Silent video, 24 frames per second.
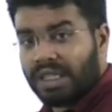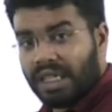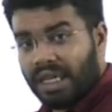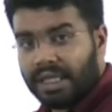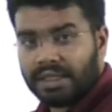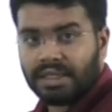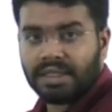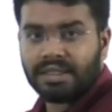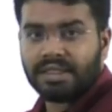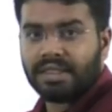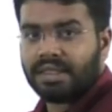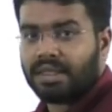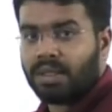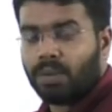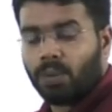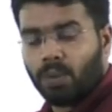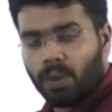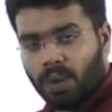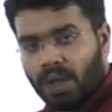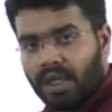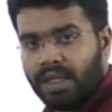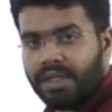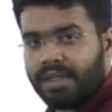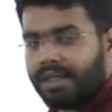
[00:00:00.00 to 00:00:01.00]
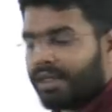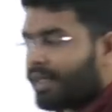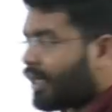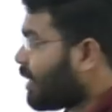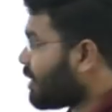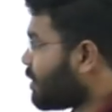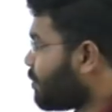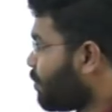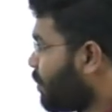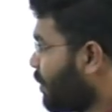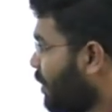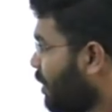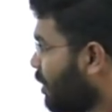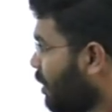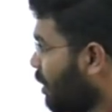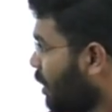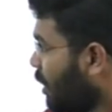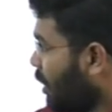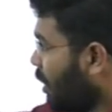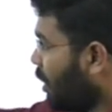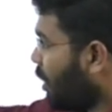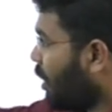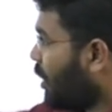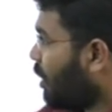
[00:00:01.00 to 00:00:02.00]
largest in the world as per
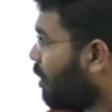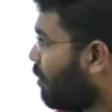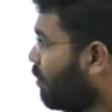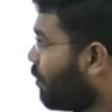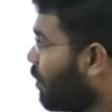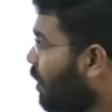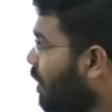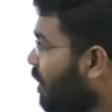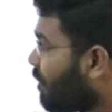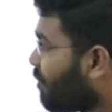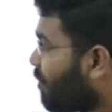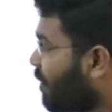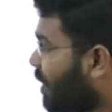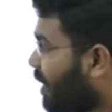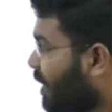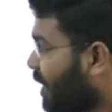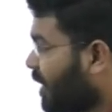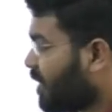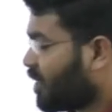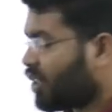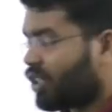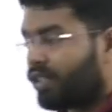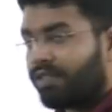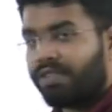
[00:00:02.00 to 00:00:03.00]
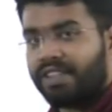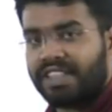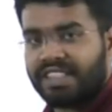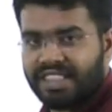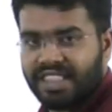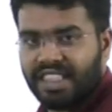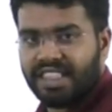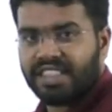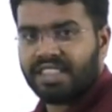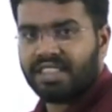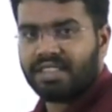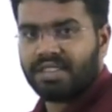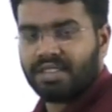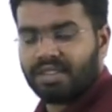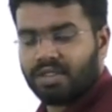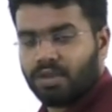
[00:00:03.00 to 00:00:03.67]
World Federation of Exchanges.